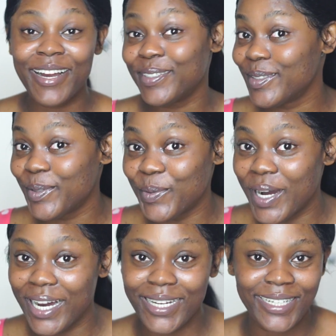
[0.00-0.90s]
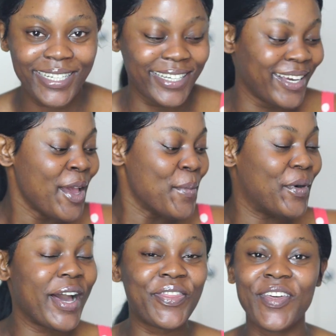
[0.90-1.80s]
I don't know why,
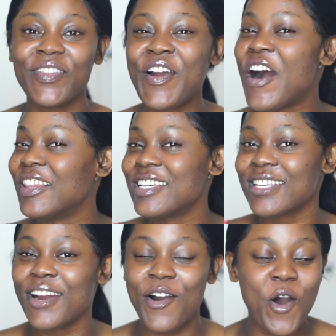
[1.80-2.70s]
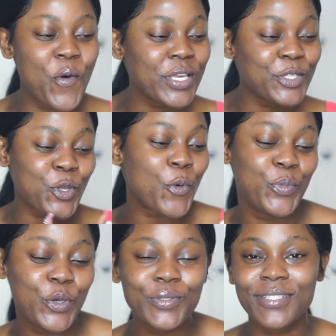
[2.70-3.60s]
but I think the colors are always so
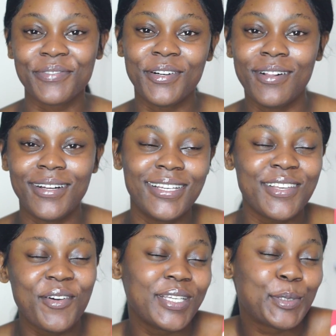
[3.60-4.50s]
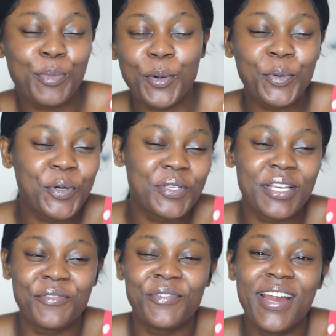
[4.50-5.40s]
beautiful. It's all those purples
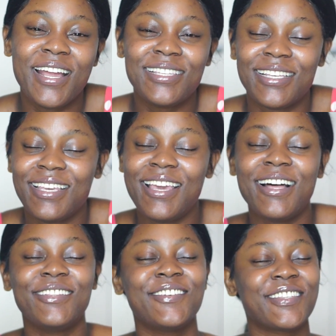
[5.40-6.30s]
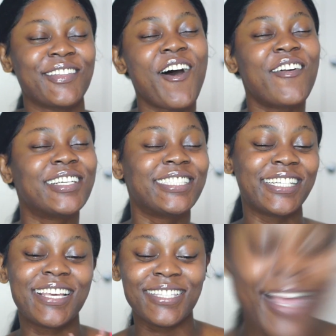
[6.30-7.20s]
and reds and yellows and
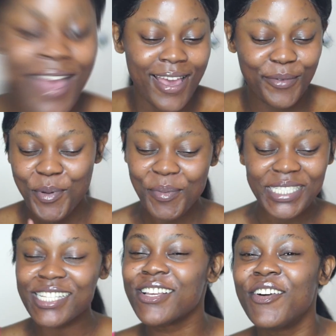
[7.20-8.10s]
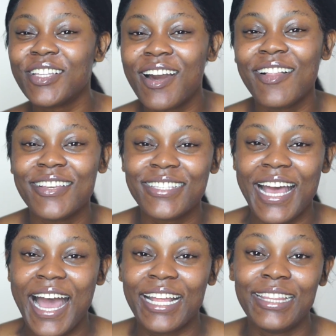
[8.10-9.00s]
oranges. It pretty much has all the colors
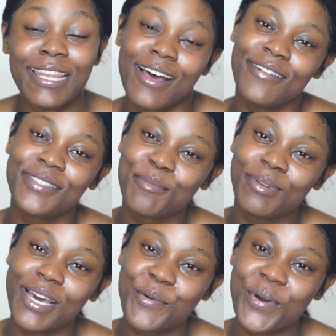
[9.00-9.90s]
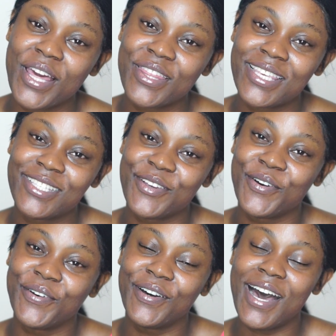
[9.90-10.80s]
that I love to play with,
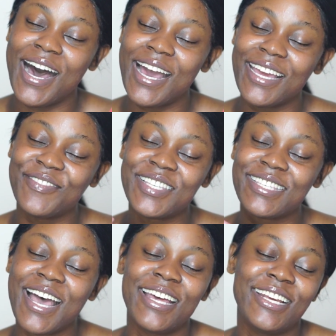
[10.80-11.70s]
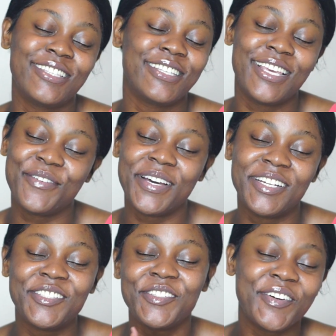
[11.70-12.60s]
so I have decided to give it
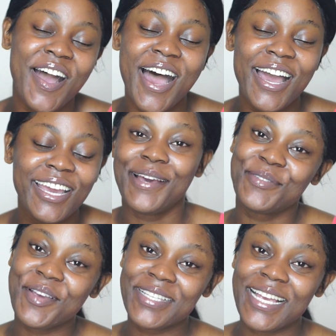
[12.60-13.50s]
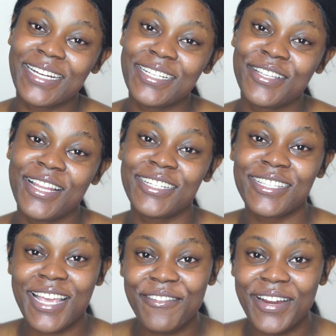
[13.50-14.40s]
a try. I'm so excited, so let's
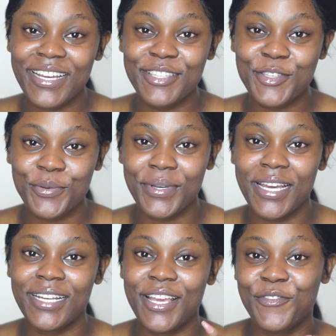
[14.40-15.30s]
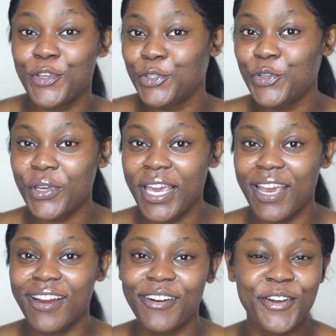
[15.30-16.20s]
just get right into it. If you're new
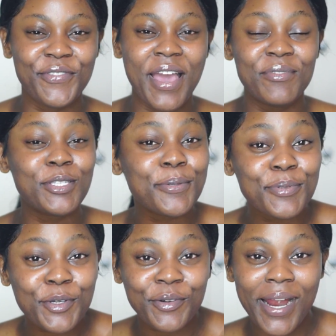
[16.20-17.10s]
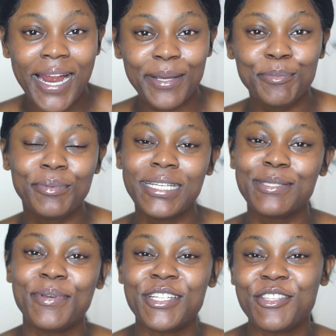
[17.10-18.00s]
here or if you haven't subscribed,
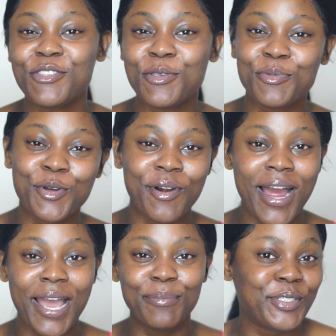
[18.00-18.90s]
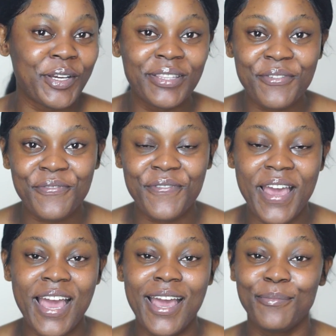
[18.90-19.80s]
please make sure to subscribe, join the
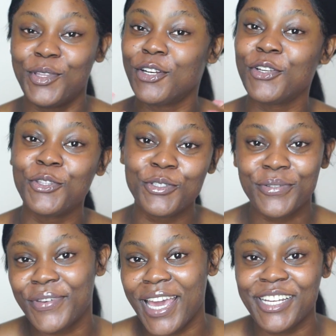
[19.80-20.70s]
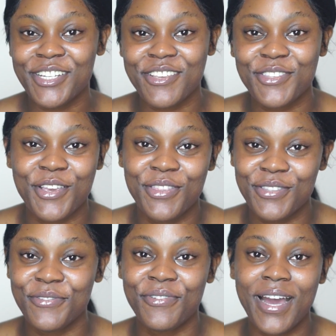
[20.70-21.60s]
fam, turn on your notifications so you're
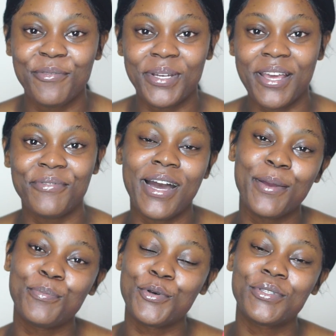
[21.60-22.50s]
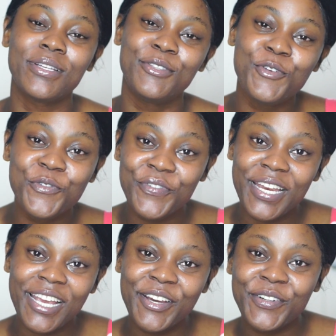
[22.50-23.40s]
notified whenever I post a new
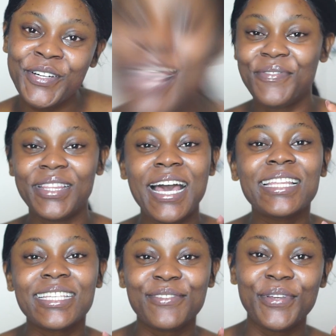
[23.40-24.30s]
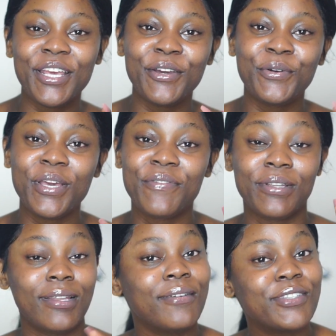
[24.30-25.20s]
video. If you like this video, if you
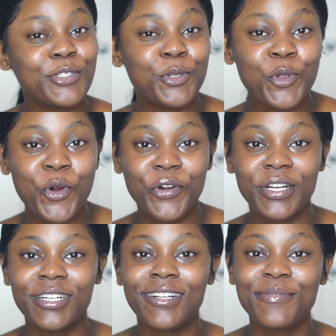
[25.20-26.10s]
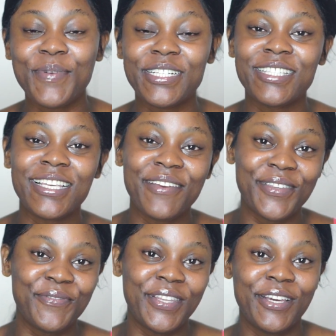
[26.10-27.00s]
love this tutorial, make sure to give
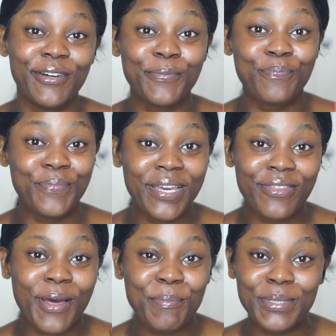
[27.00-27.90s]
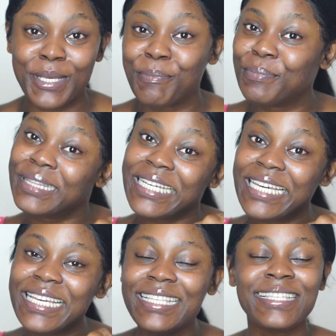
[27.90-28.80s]
this video a big thumbs up,
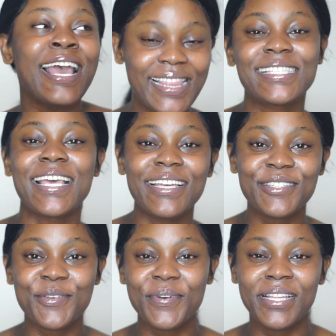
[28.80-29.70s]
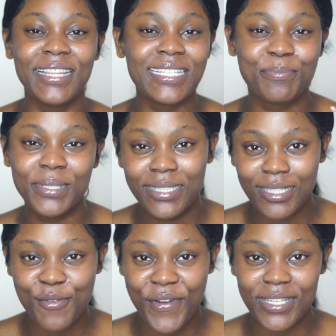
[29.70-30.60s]
please. Let's get into it. Let's beat
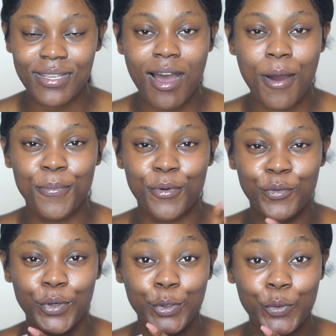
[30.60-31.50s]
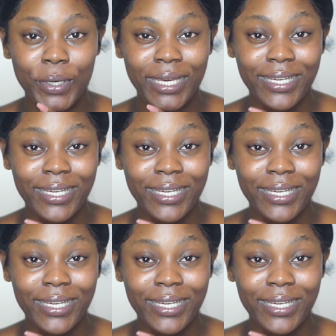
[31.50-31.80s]
this face up real quick.